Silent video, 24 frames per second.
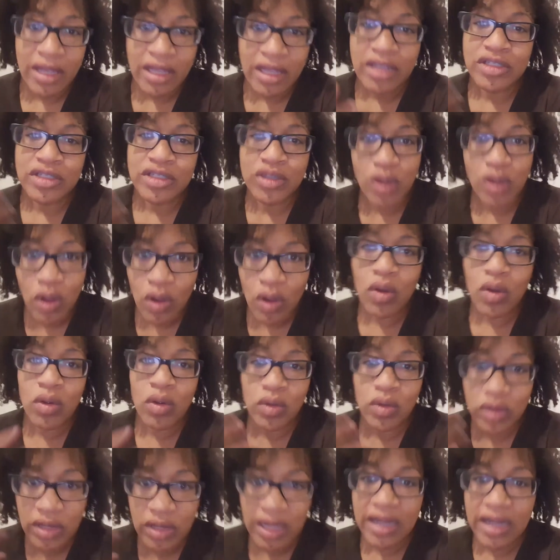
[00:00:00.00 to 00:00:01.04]

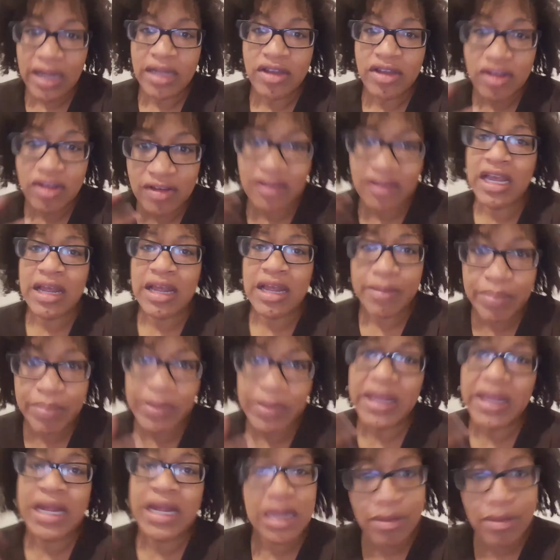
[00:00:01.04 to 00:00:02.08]
So they just keep
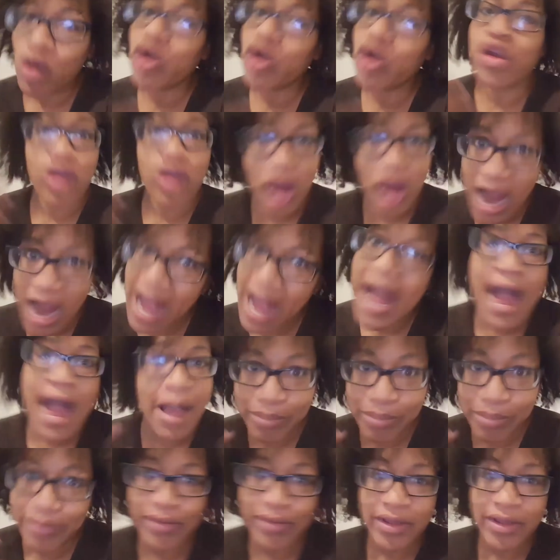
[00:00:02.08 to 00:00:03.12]
eating more
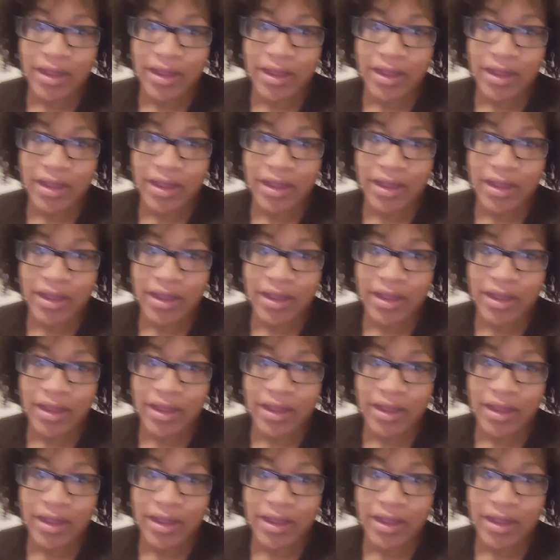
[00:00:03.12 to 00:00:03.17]
crap.